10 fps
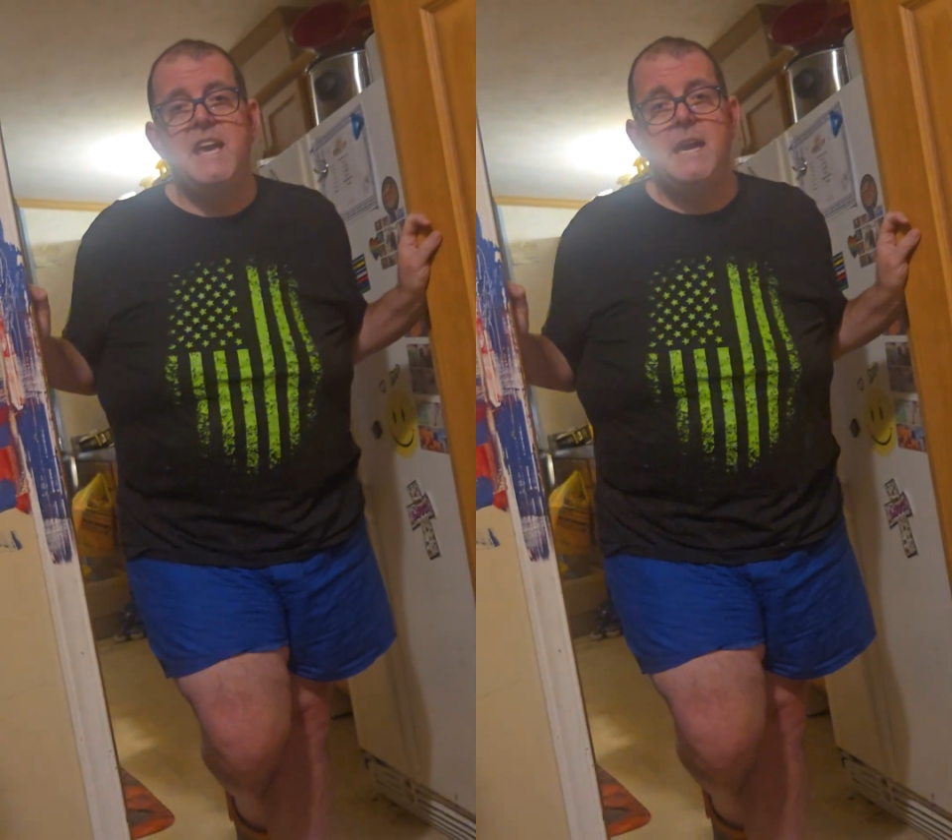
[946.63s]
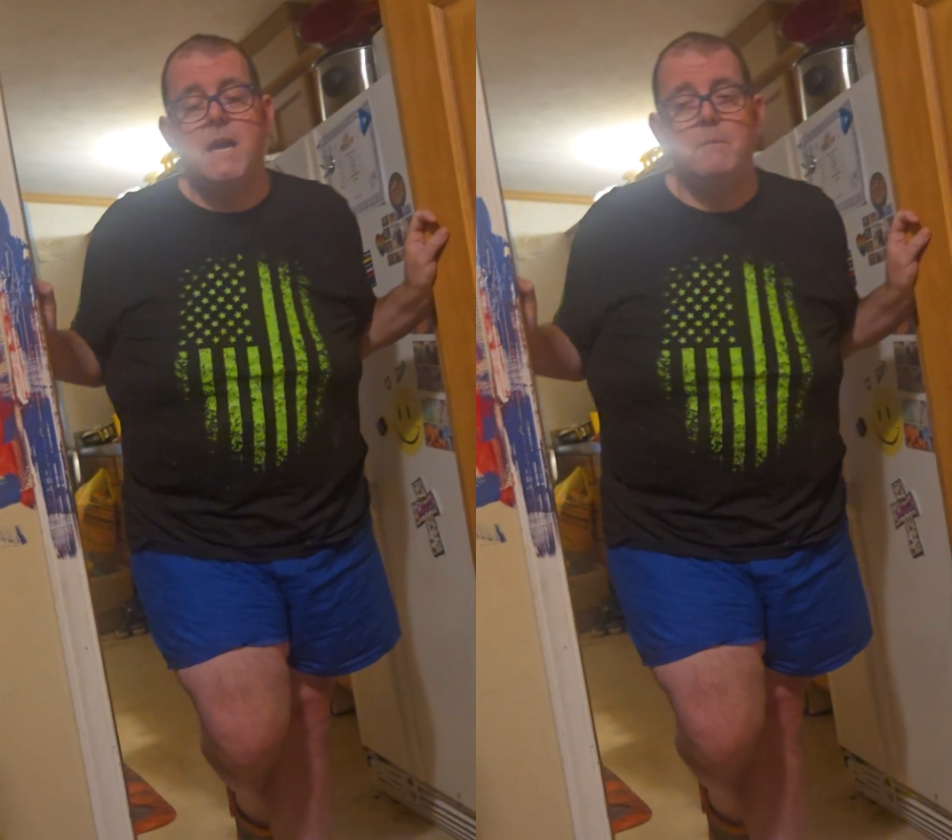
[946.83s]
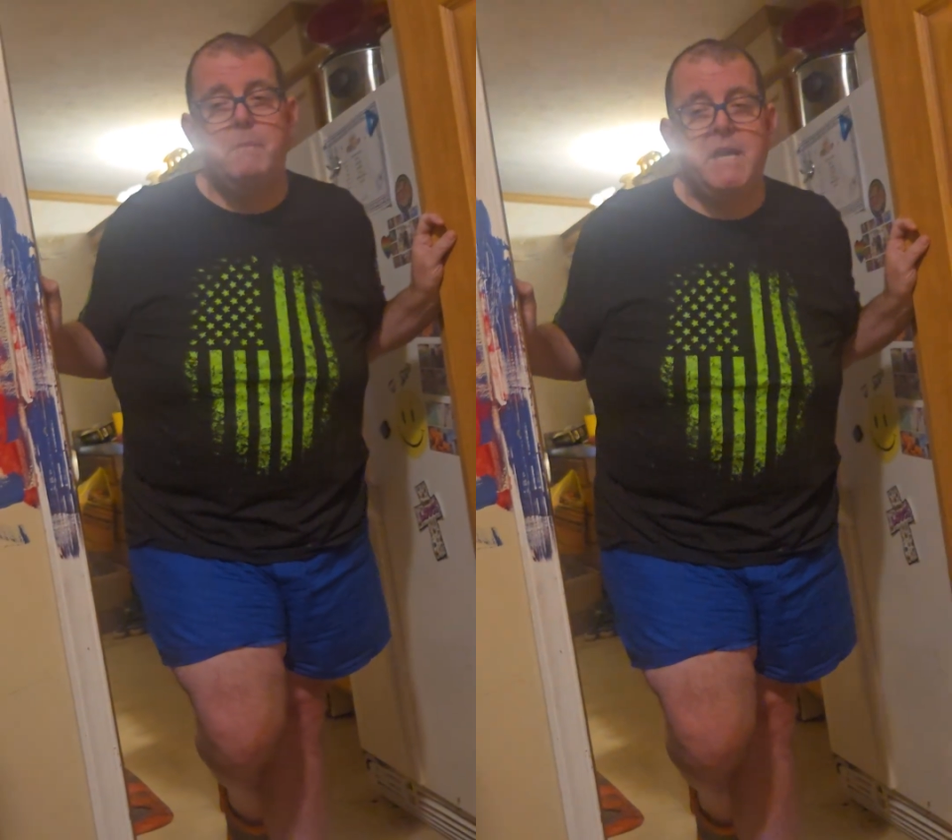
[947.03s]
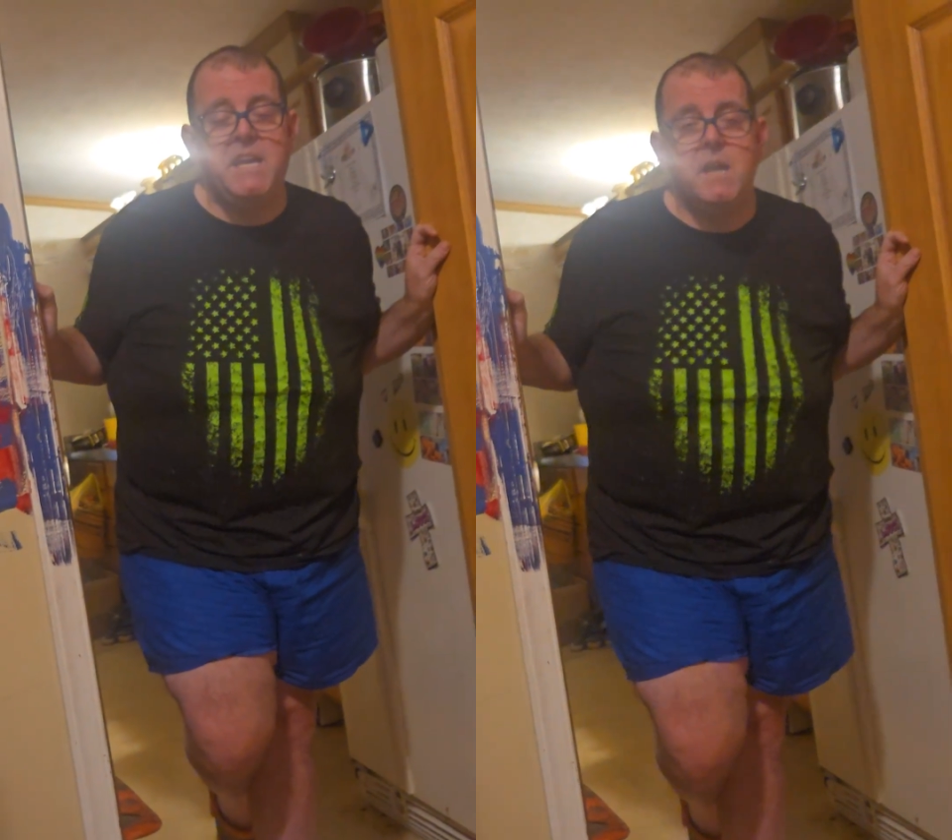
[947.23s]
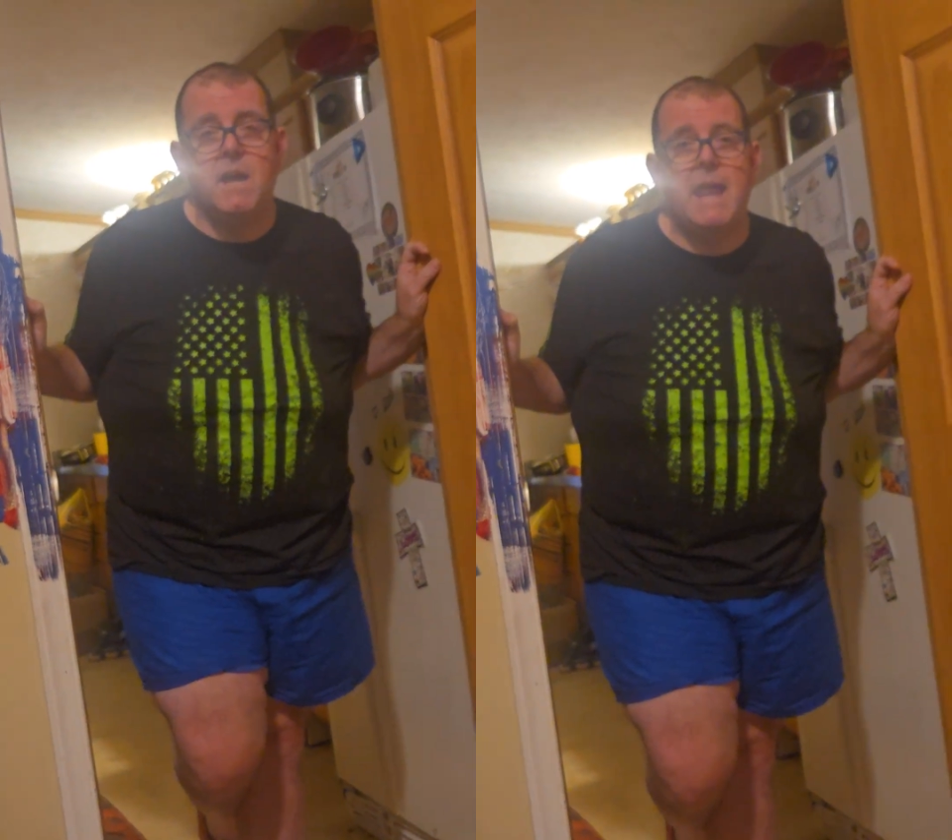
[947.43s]
taking a
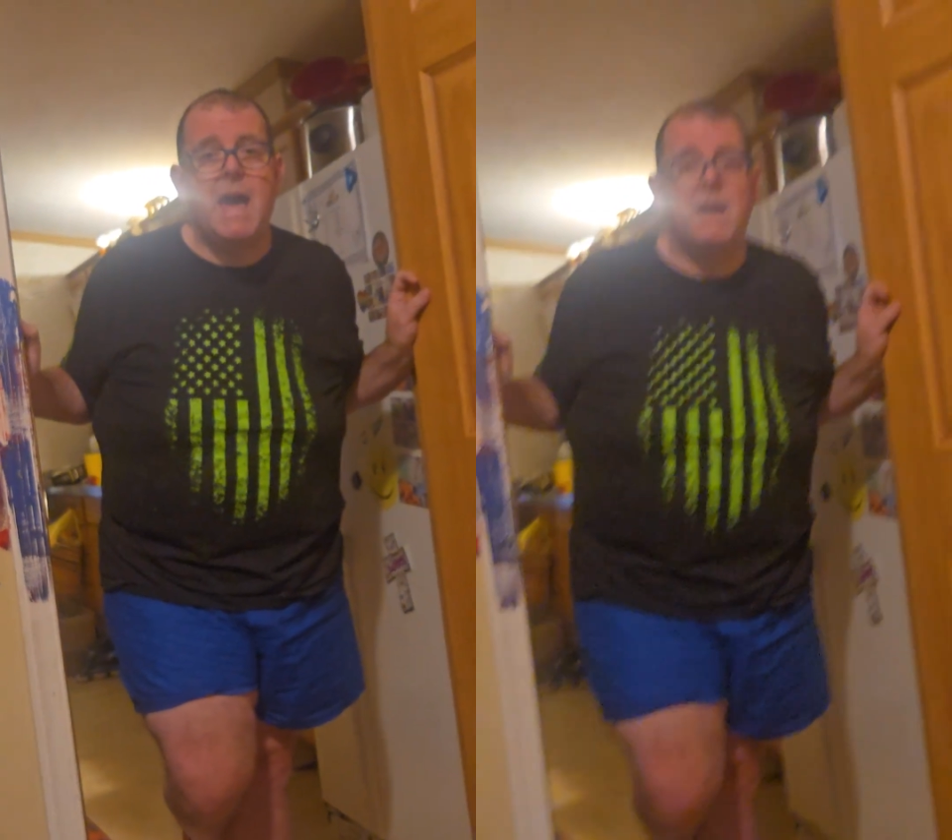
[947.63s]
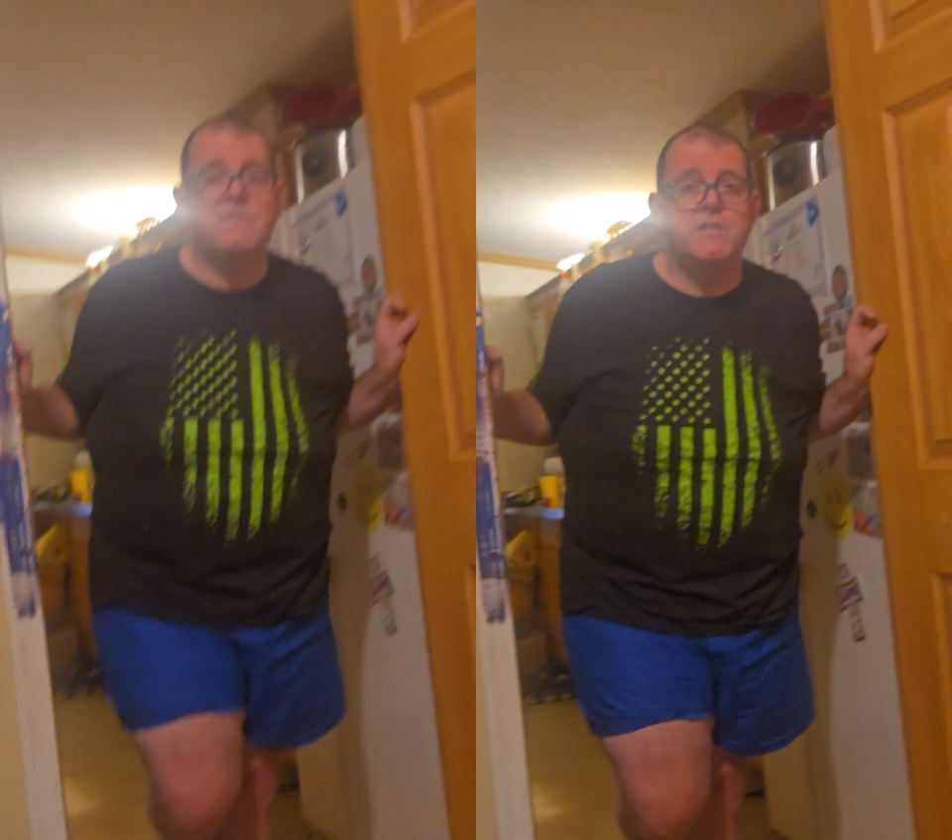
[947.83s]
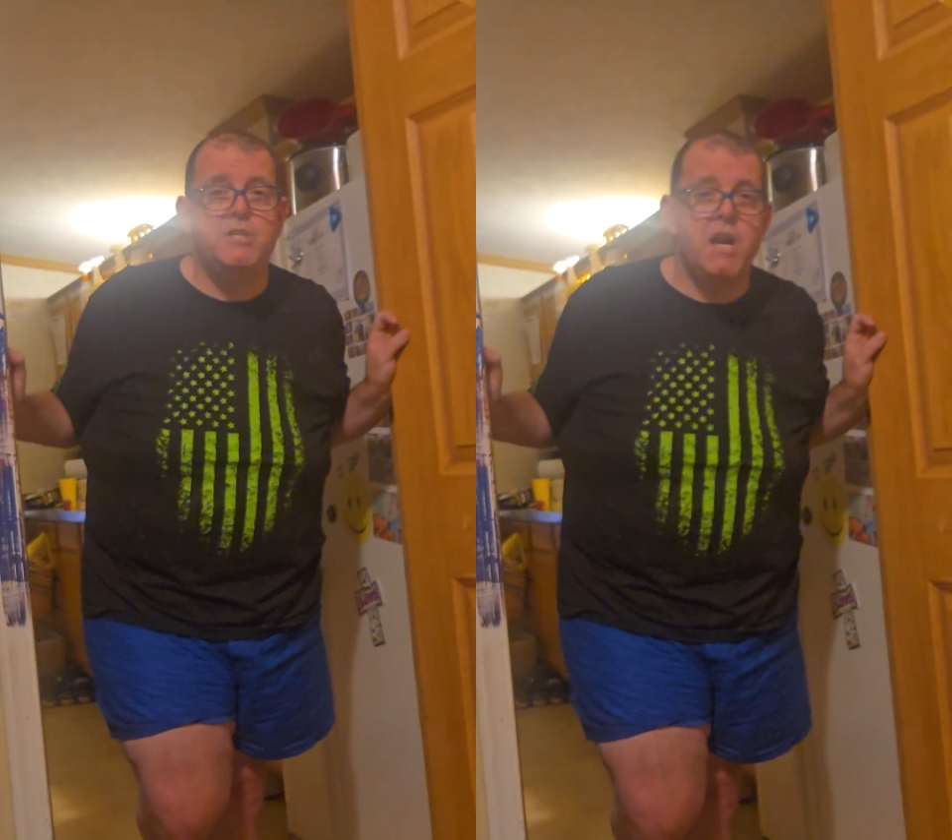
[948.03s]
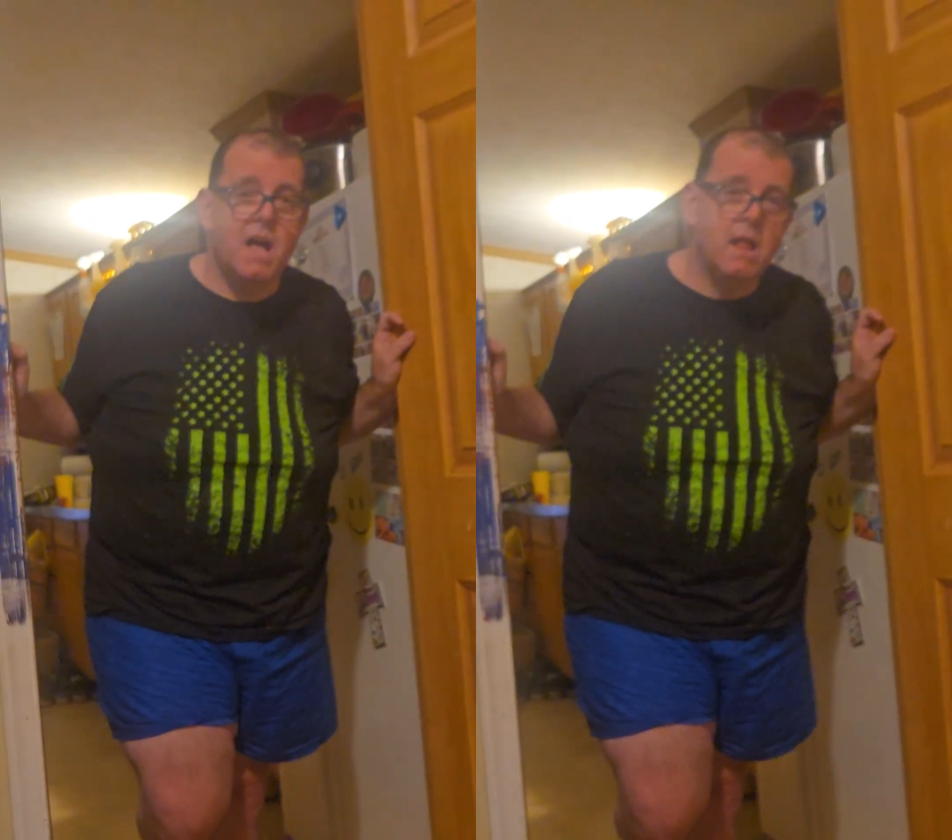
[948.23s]
peanut out of a